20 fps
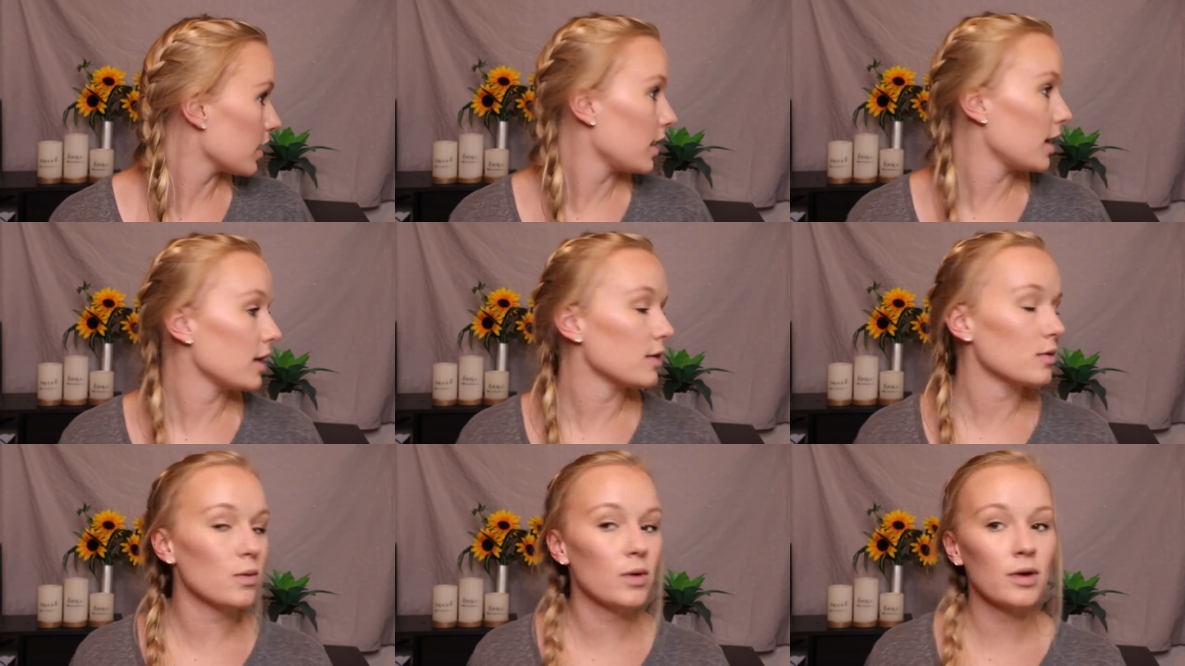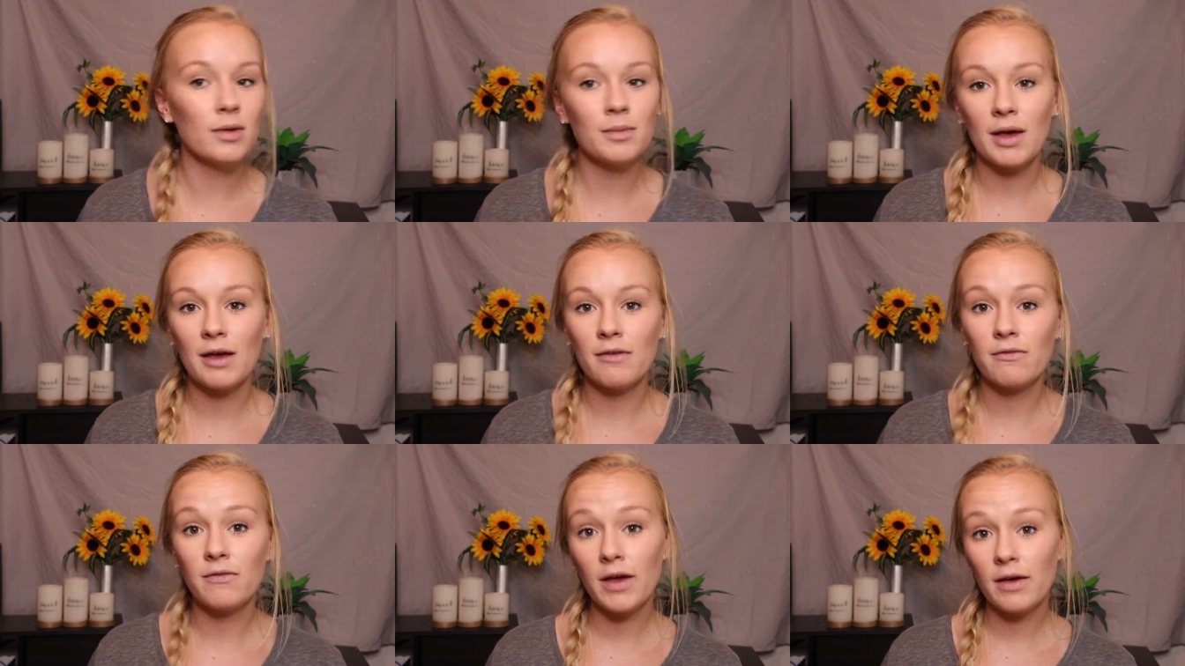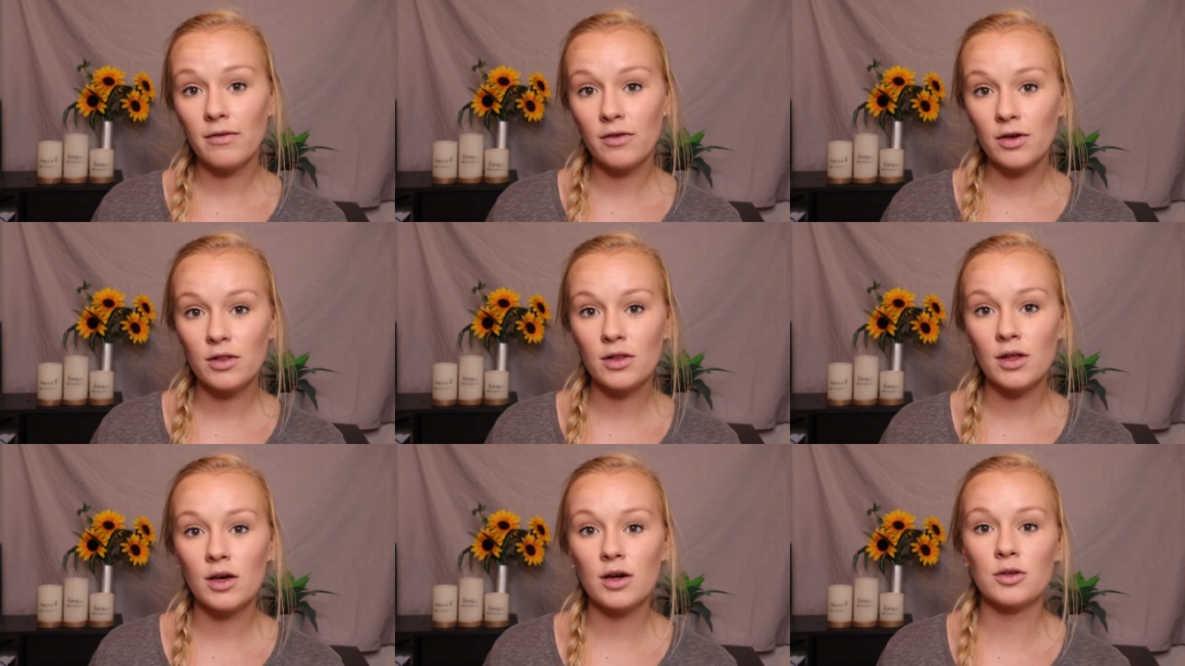It's one of my
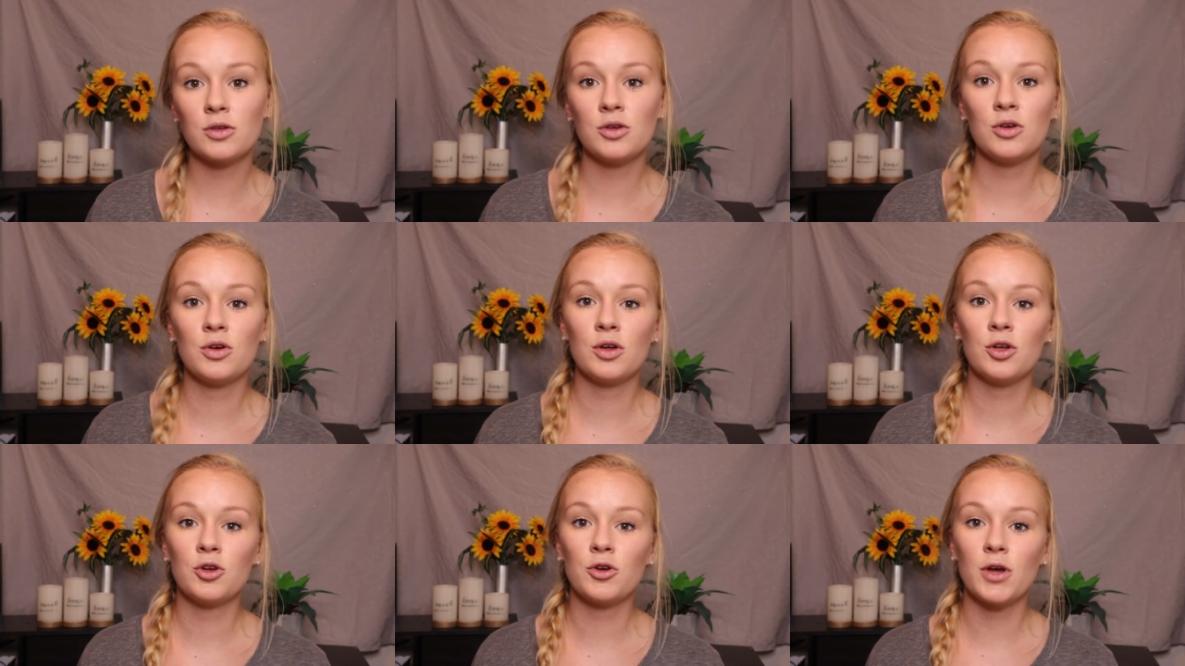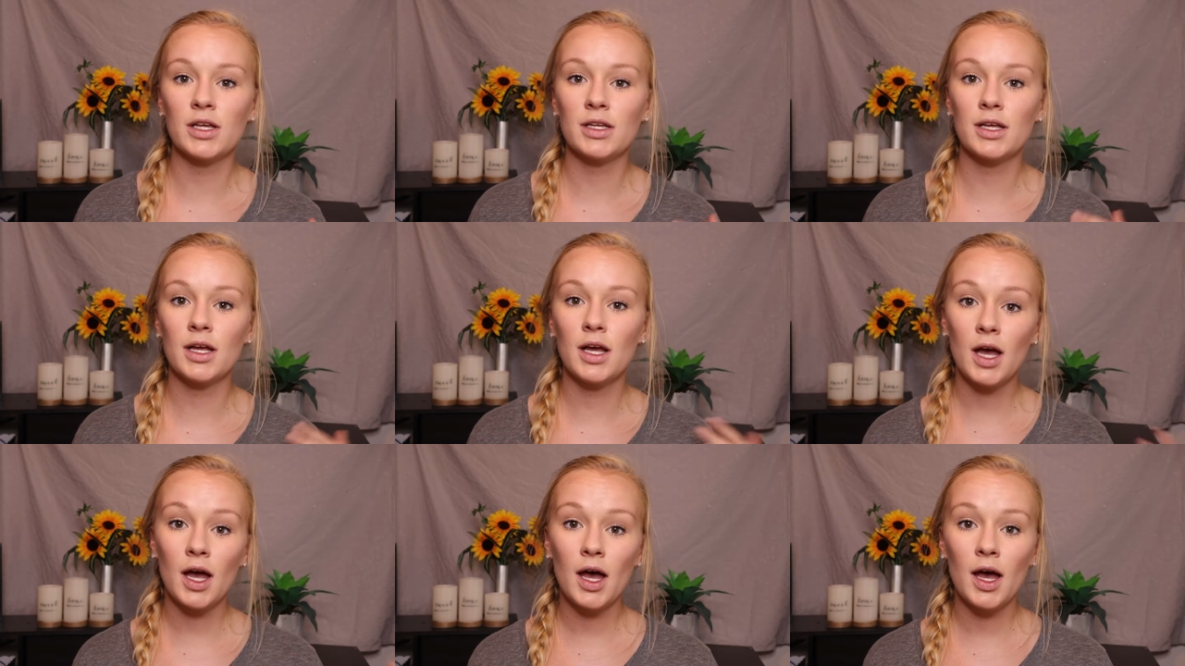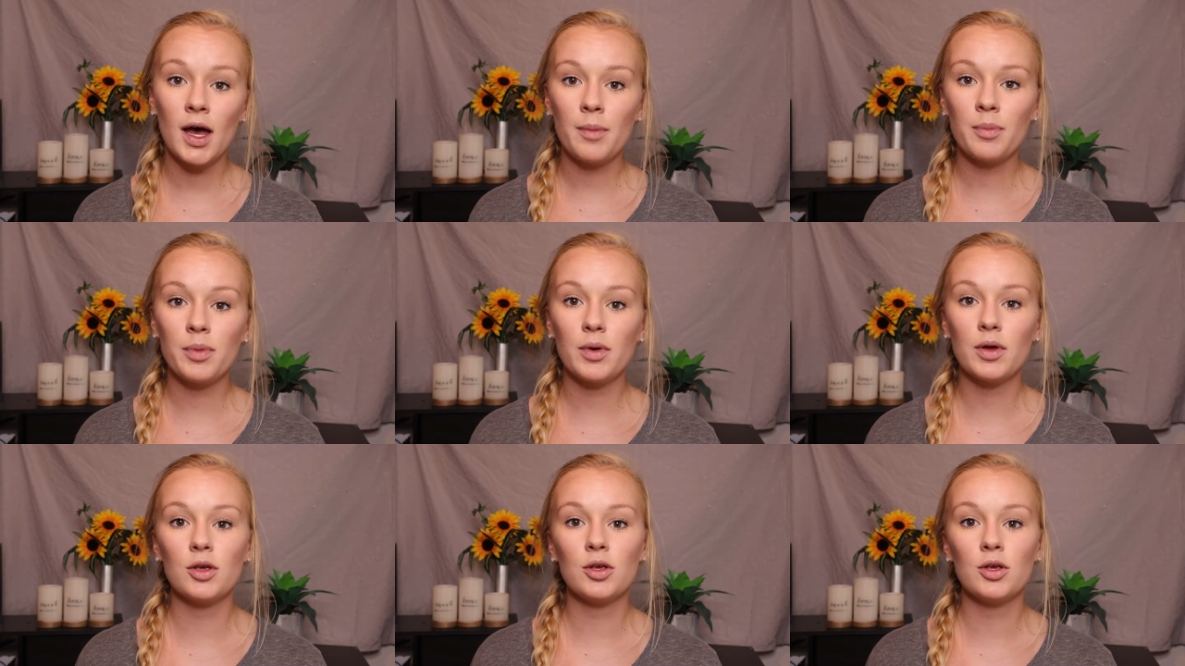favorite looks. You can dress it up,